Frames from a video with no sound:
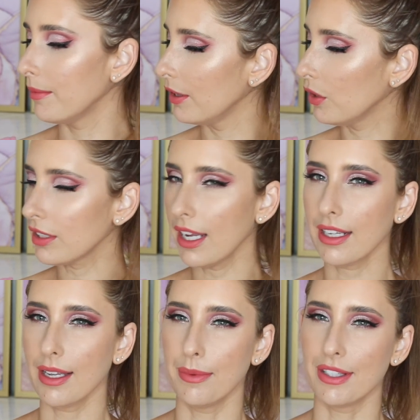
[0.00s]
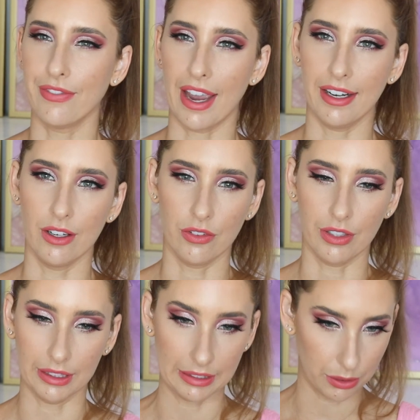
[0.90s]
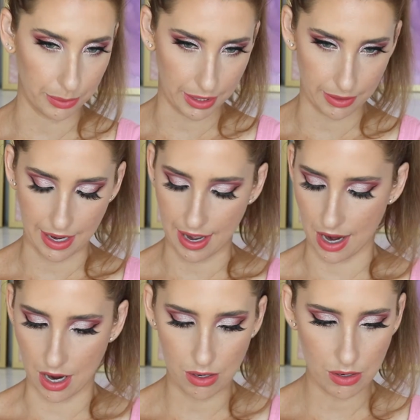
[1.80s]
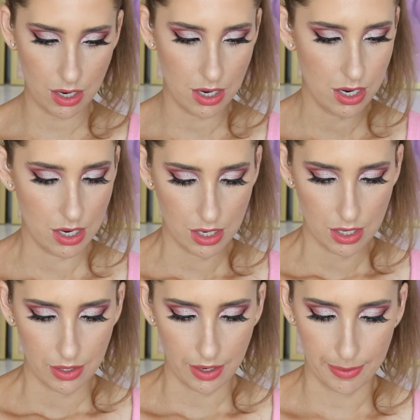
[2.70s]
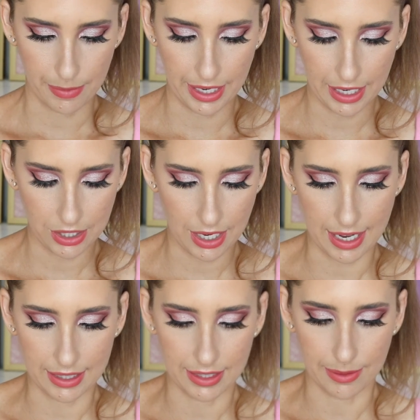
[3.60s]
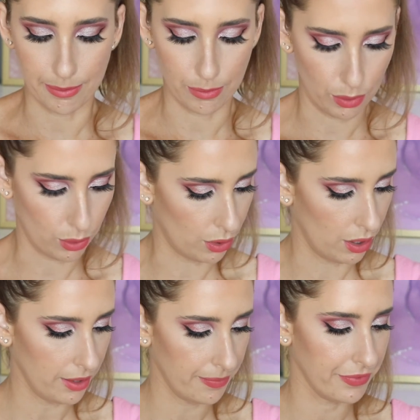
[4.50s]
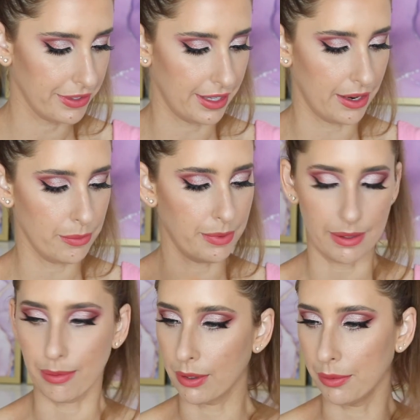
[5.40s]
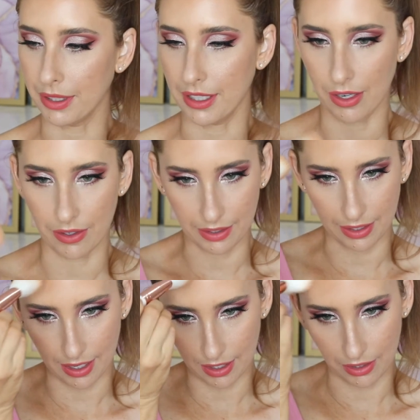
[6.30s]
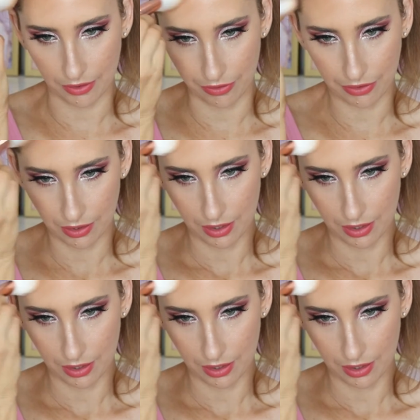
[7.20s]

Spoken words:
It looks like it's faded off a little bit now. I might actually add some more. So that would be probably the only negative.